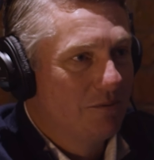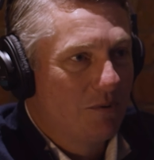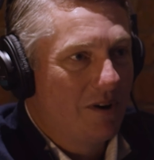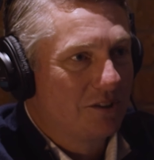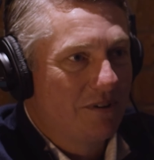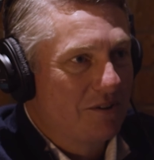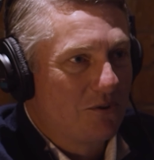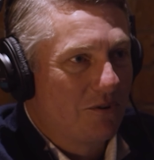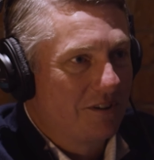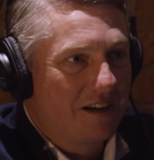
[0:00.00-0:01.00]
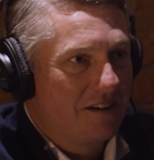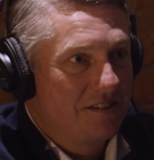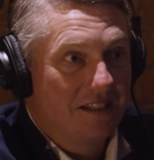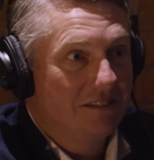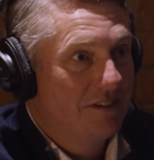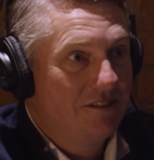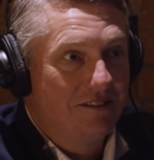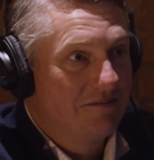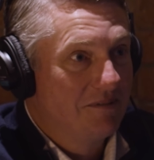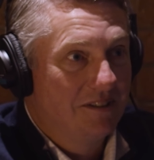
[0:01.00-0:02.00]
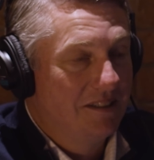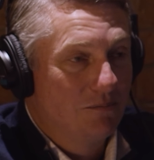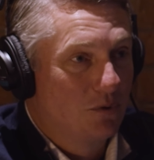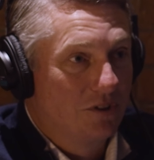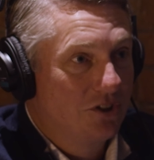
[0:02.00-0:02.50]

then we walked around the corner and got on the elevator and, and we're